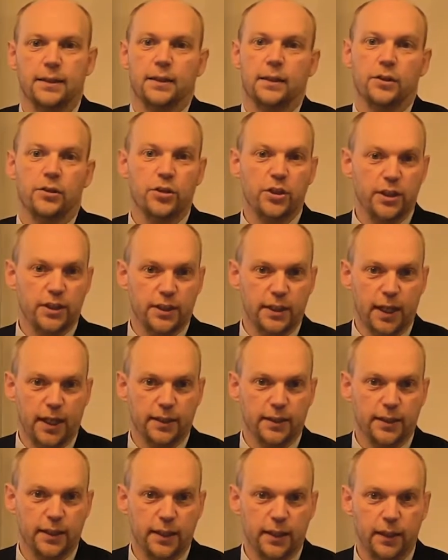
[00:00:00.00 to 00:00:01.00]

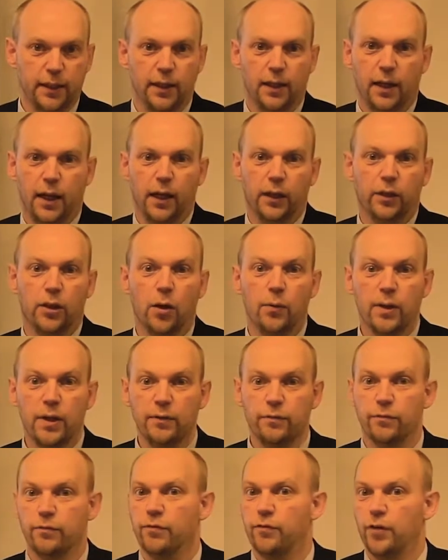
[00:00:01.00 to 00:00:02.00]
GCSE and go
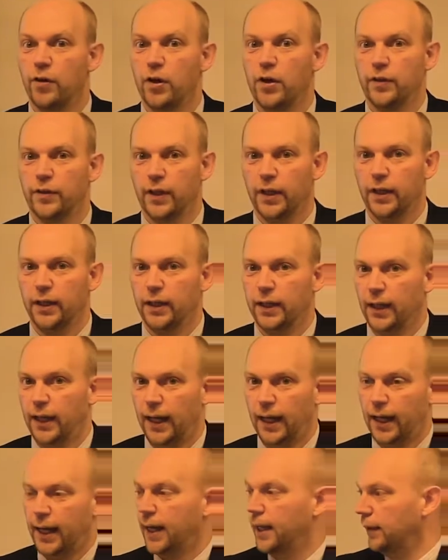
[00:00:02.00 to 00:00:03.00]
even further
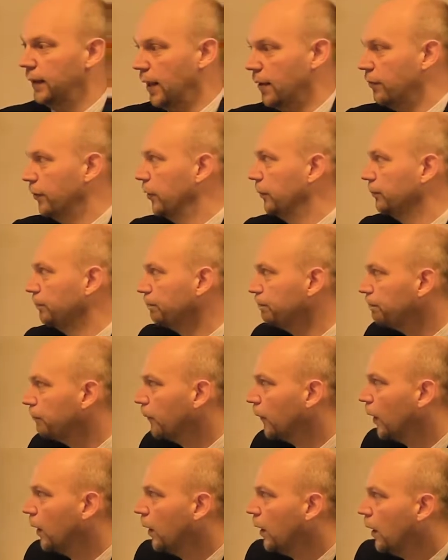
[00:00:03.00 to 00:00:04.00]
at A-level.
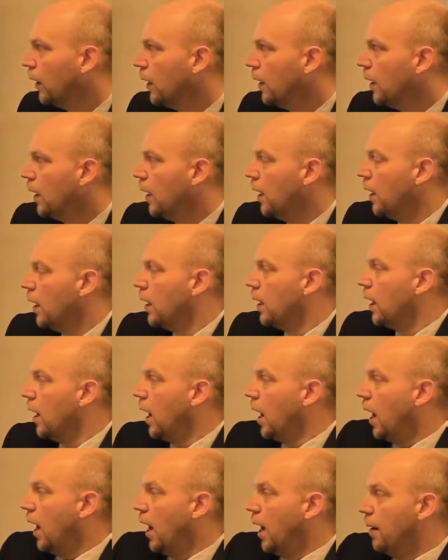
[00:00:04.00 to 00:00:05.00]

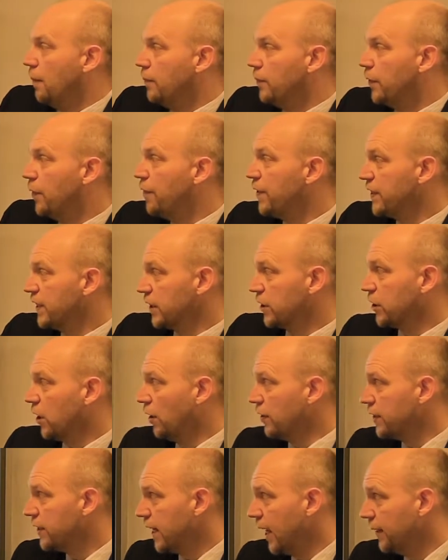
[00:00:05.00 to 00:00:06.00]
The physics
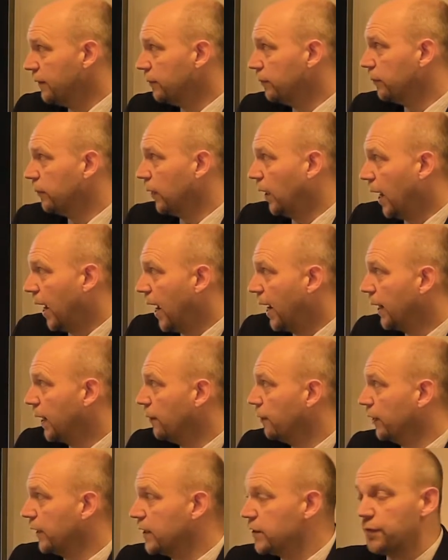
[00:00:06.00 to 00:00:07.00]
content at
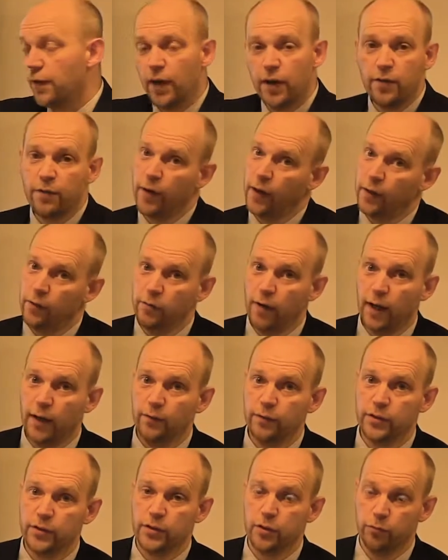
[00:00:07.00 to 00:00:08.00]
A-level is very, very
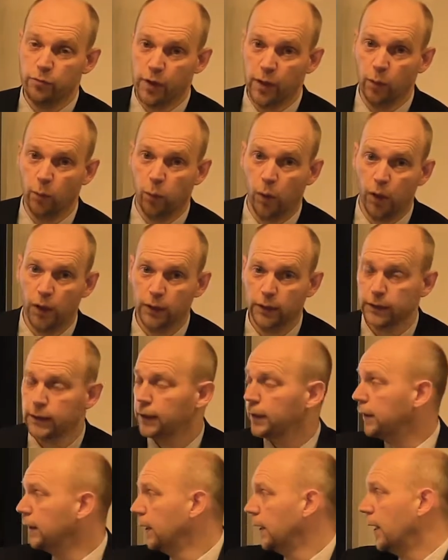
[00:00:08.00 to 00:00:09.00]
relevant to real world.
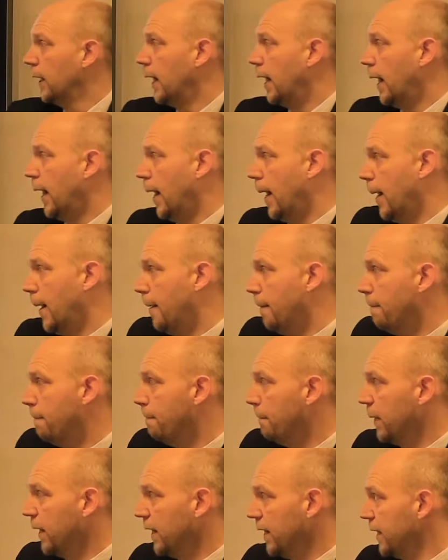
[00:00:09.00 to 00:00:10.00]

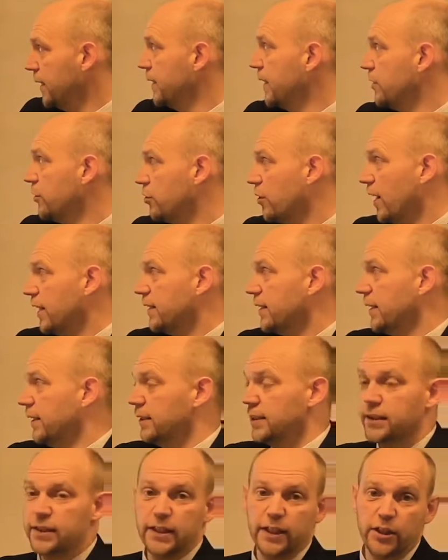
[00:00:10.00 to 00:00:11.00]
It is interesting
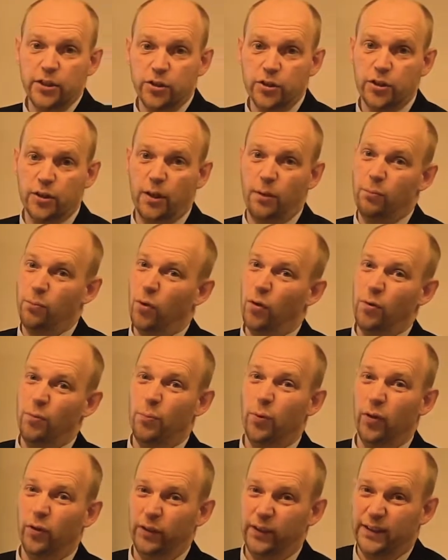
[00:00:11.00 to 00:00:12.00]
to teach, and more
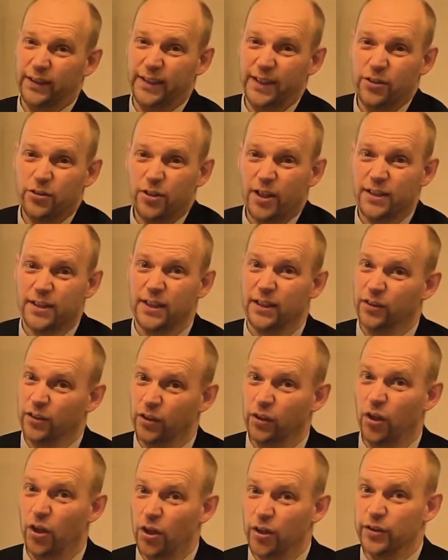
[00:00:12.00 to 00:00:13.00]
importantly, it's interesting to
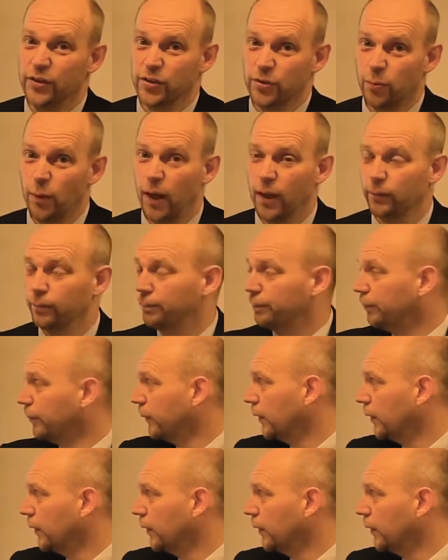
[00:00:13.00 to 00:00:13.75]
learn as well.